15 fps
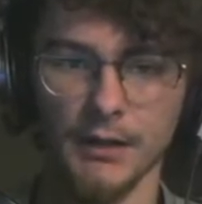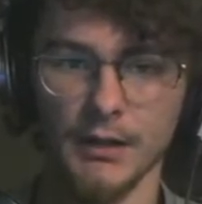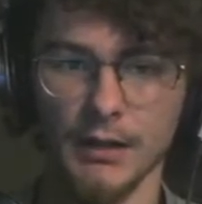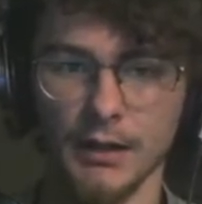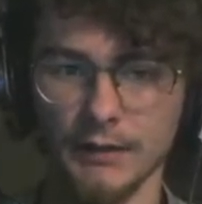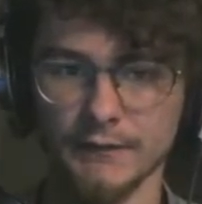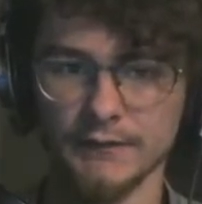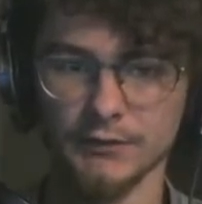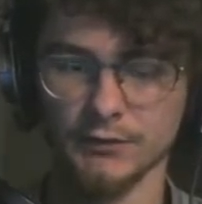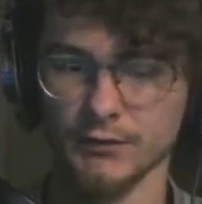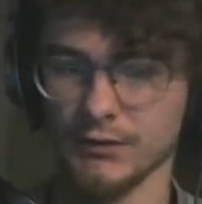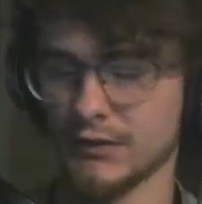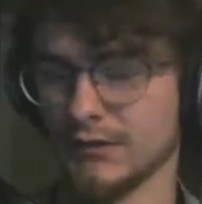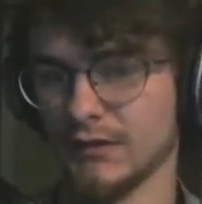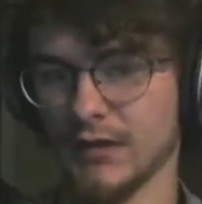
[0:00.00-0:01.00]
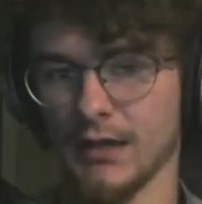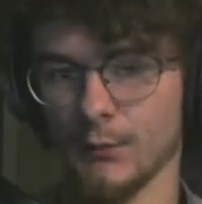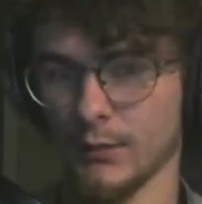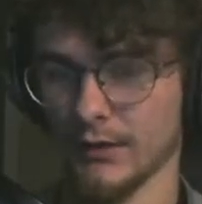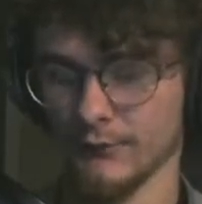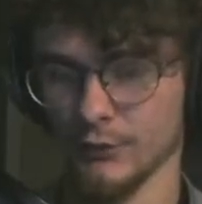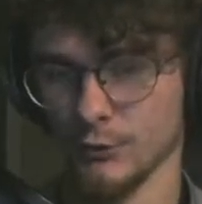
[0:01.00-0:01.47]
essentially you could say
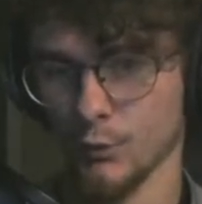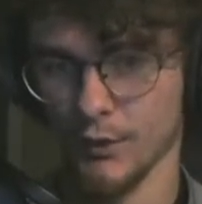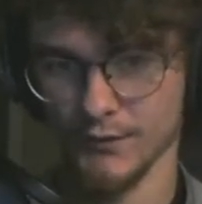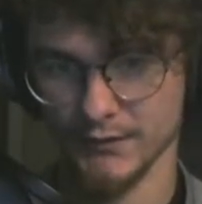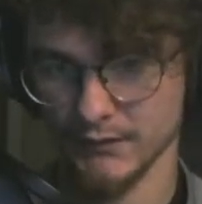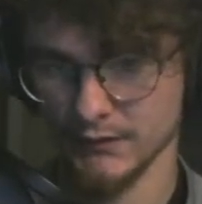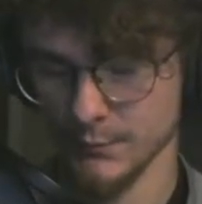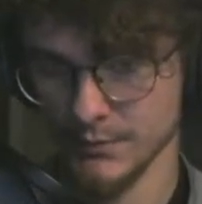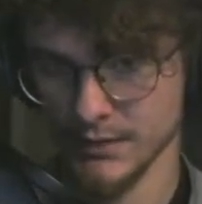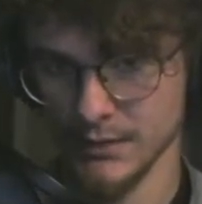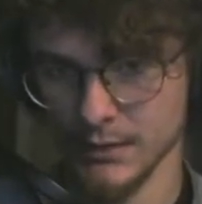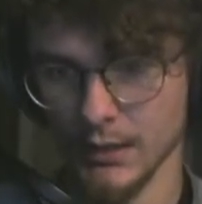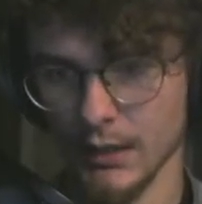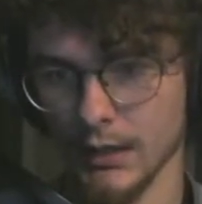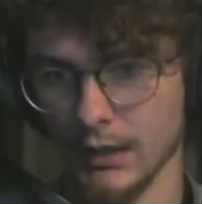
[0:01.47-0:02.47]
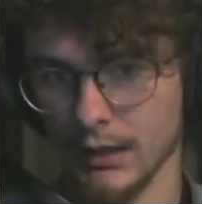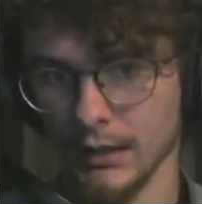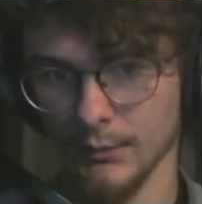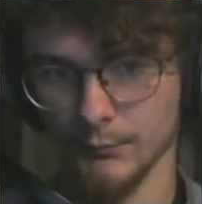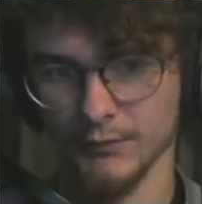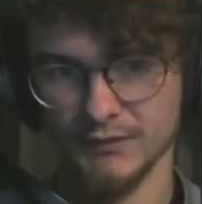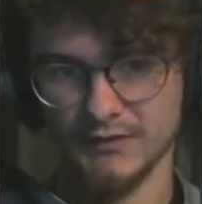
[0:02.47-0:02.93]
whatever you want this to be,
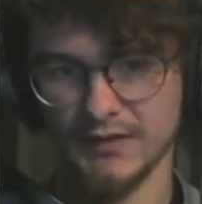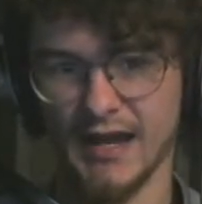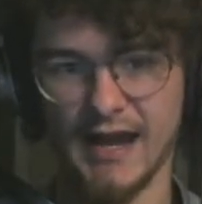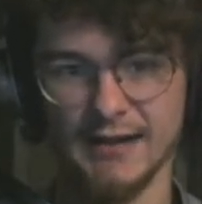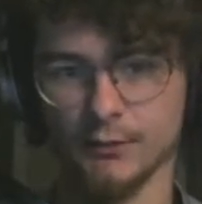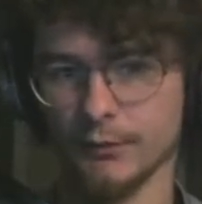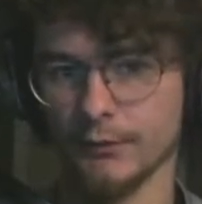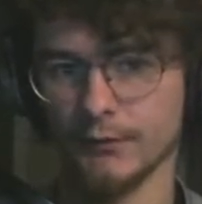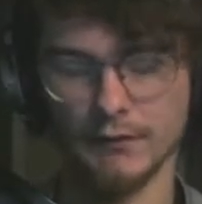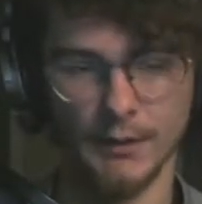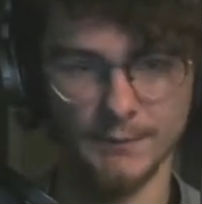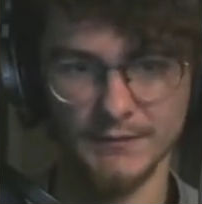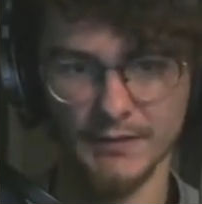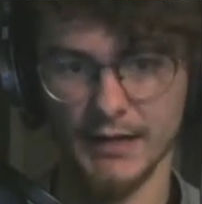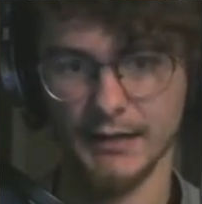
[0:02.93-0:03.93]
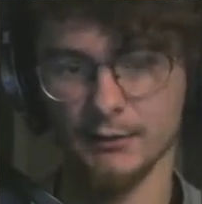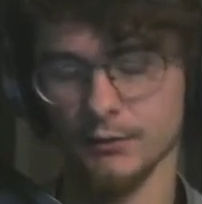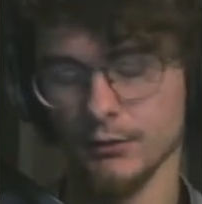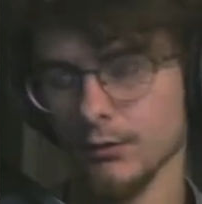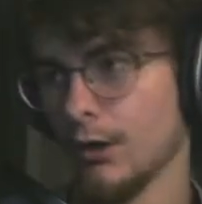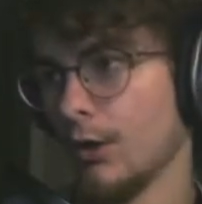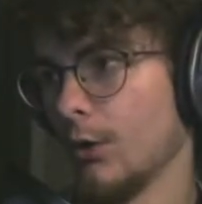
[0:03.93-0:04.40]
title,
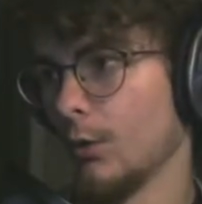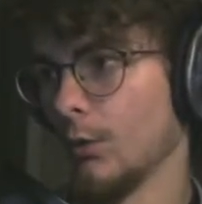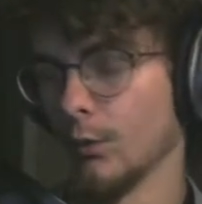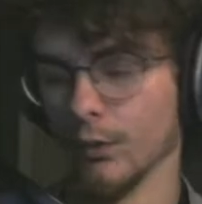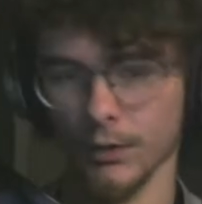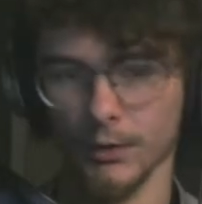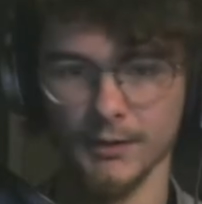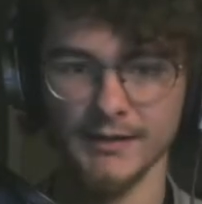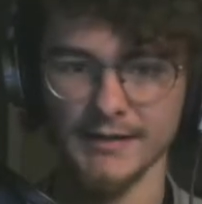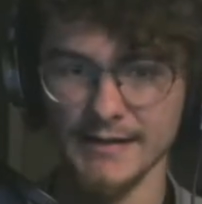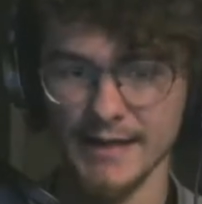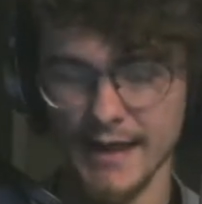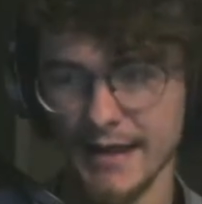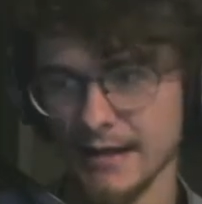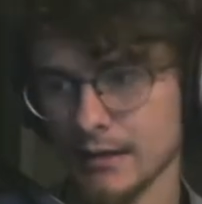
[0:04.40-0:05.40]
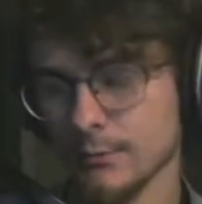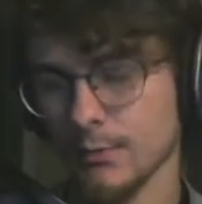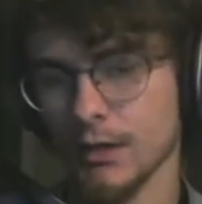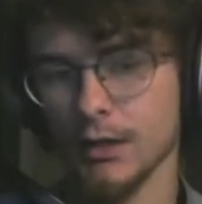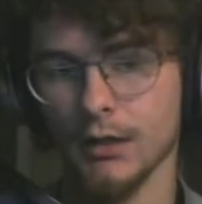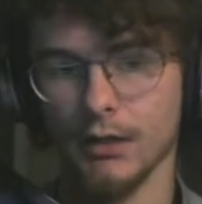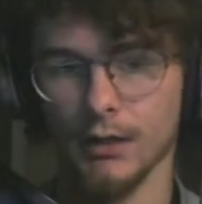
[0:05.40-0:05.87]
subtitle, or
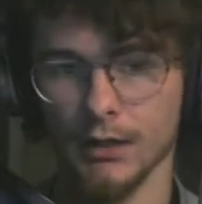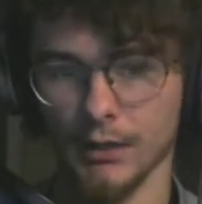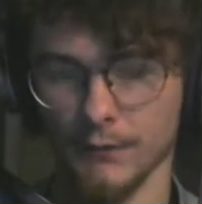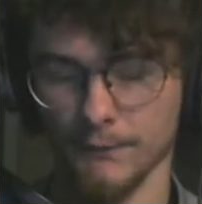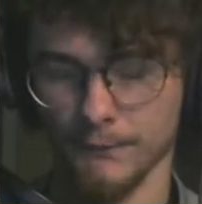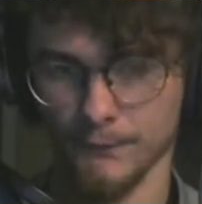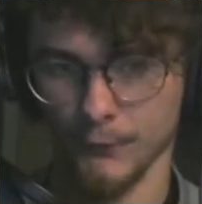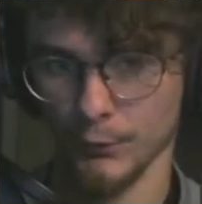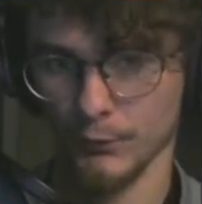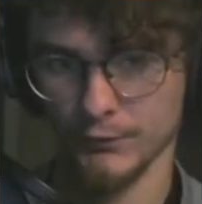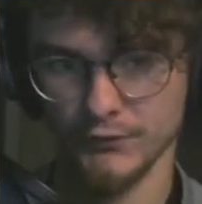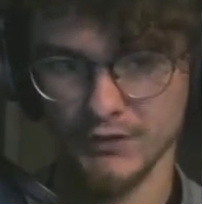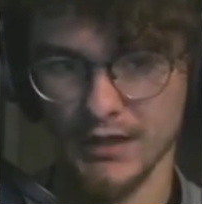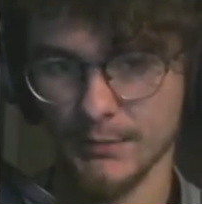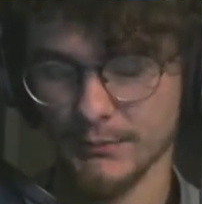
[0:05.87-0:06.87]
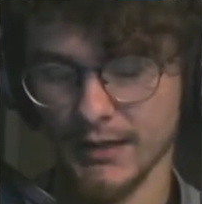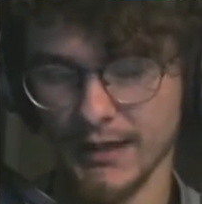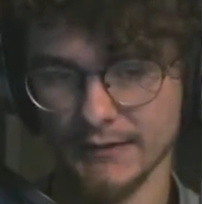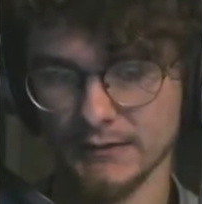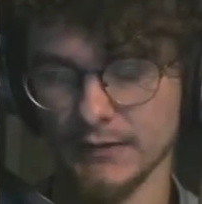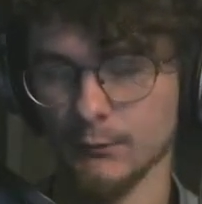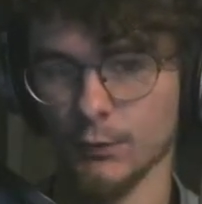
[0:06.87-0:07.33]
name, first name,
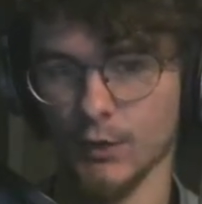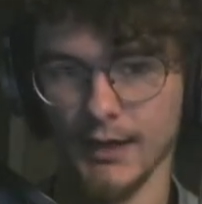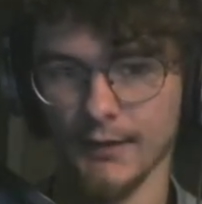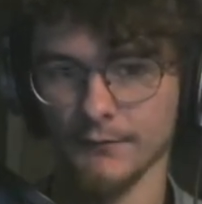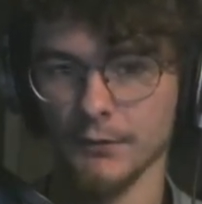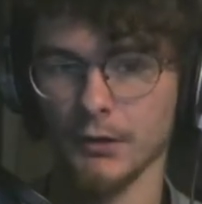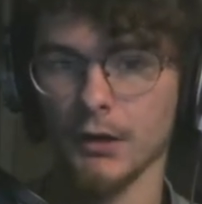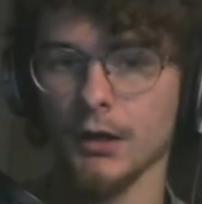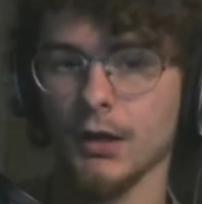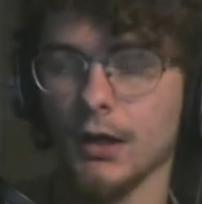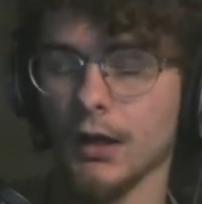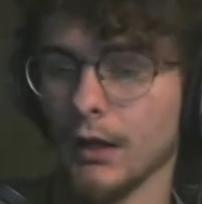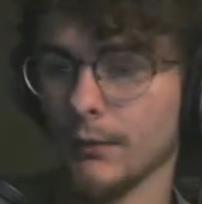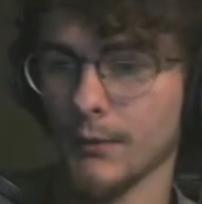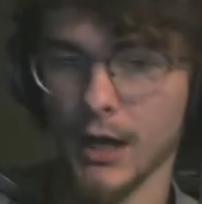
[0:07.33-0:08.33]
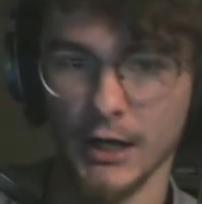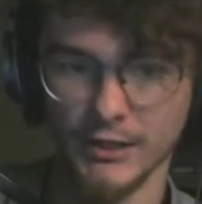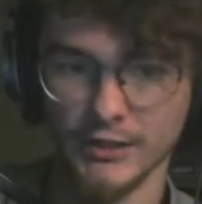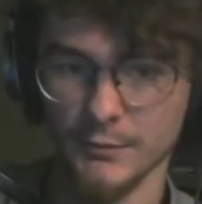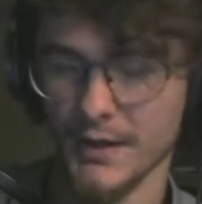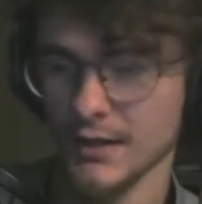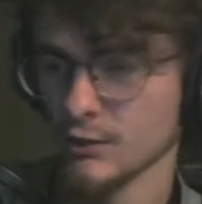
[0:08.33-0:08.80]
last name, whatever,
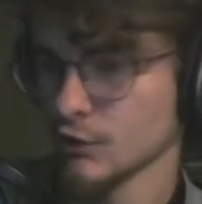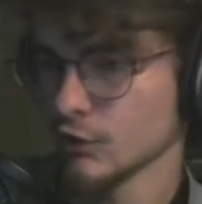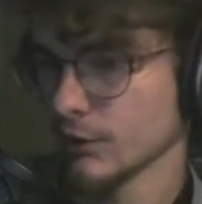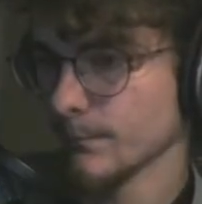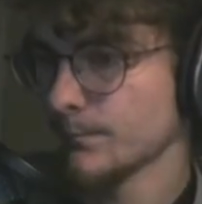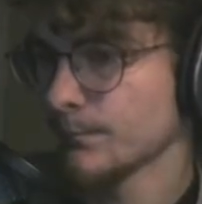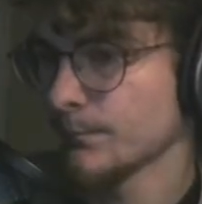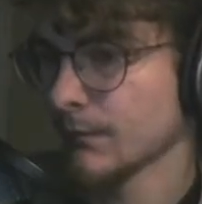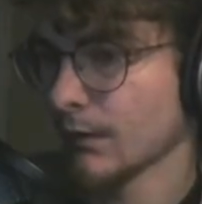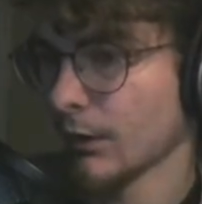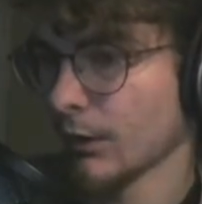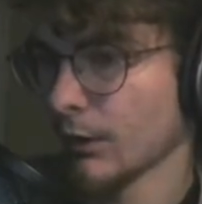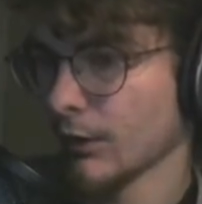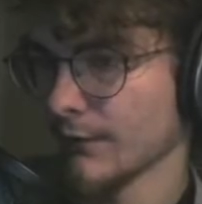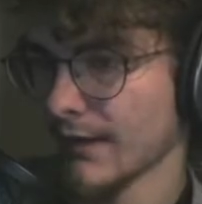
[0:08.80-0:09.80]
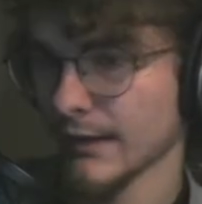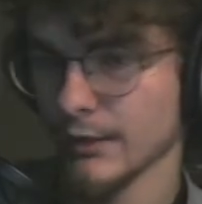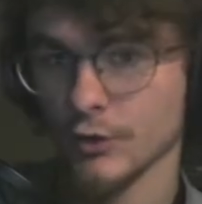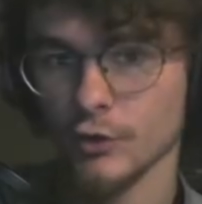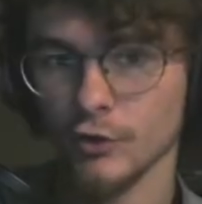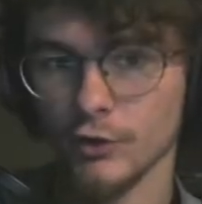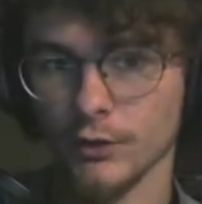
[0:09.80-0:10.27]
occupation, all that
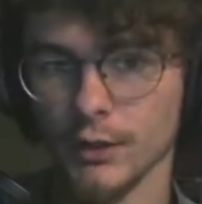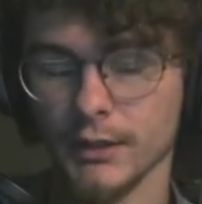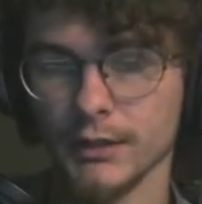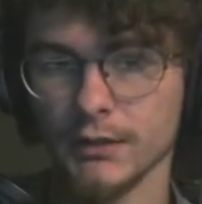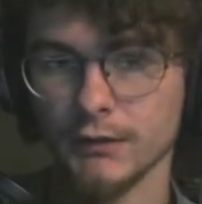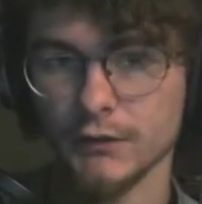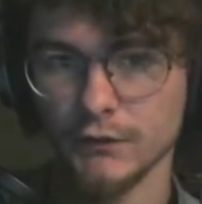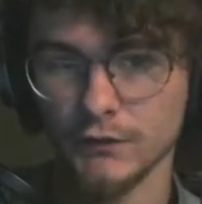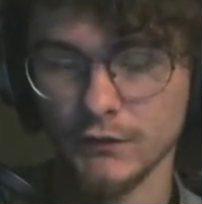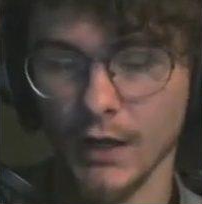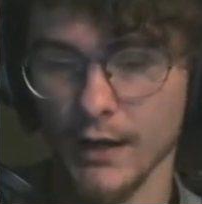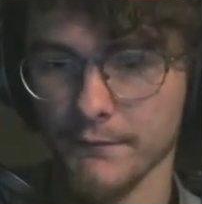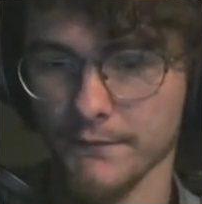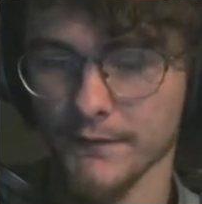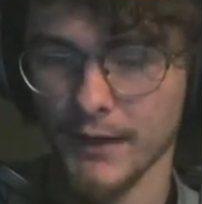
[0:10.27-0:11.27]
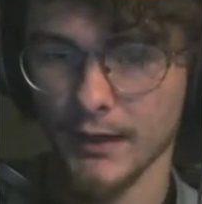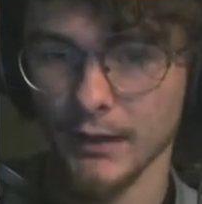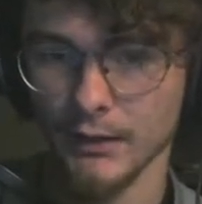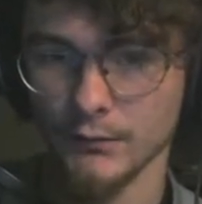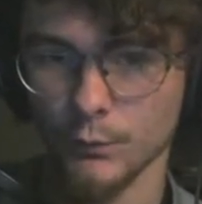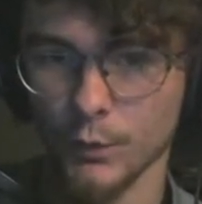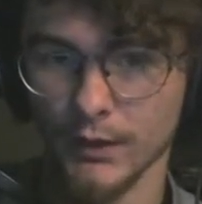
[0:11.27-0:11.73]
good stuff,
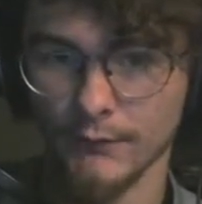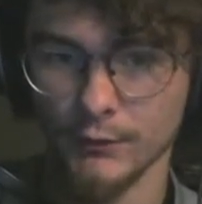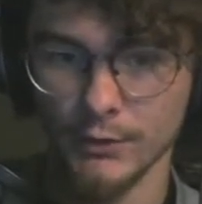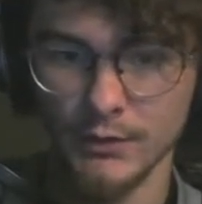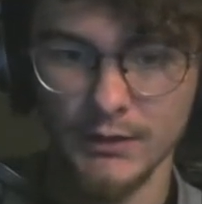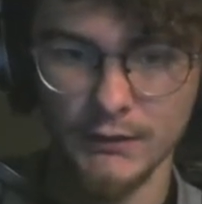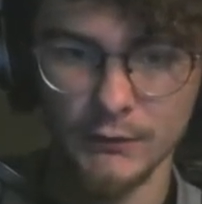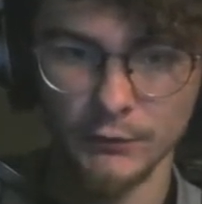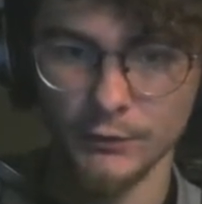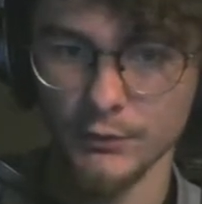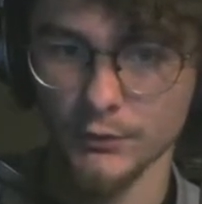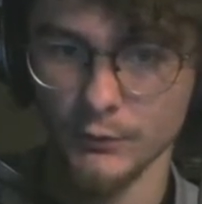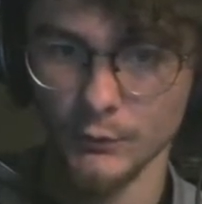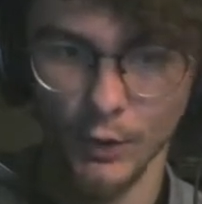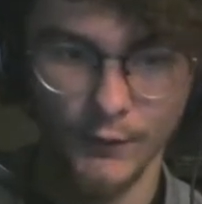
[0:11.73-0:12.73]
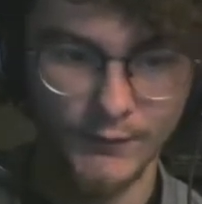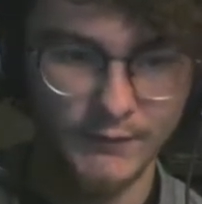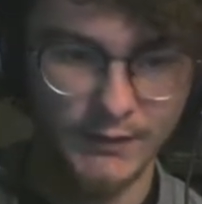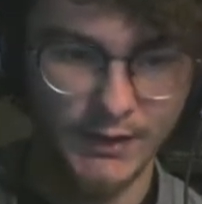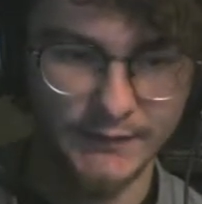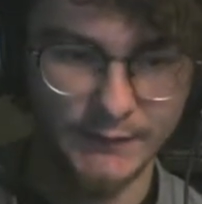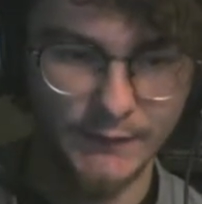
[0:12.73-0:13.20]
and whatever you need to. You could do all
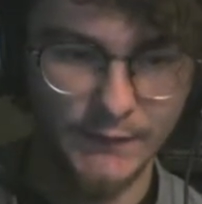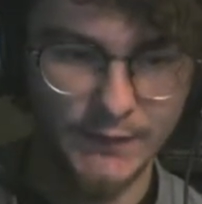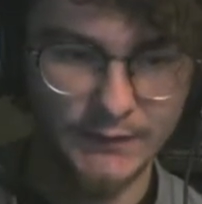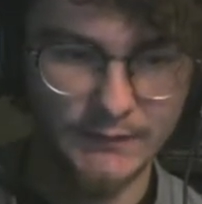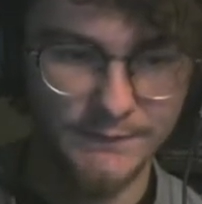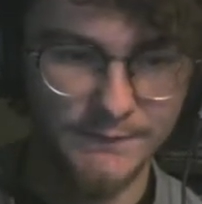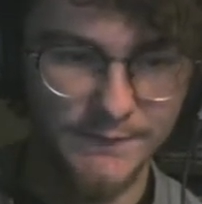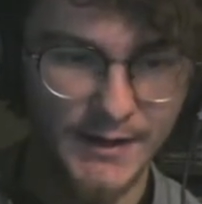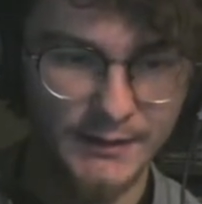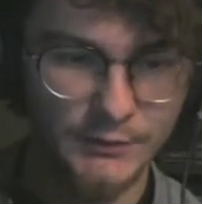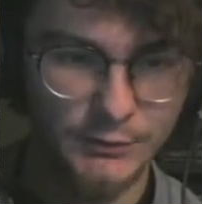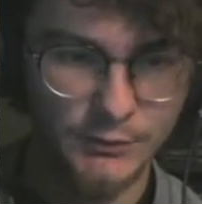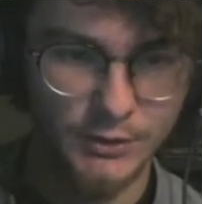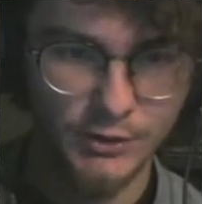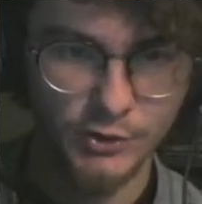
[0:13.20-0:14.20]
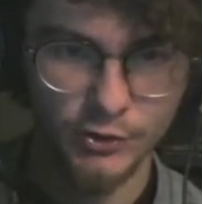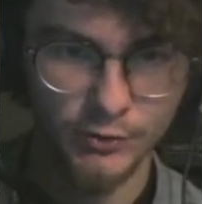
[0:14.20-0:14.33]
these kinds of things. In fact, you can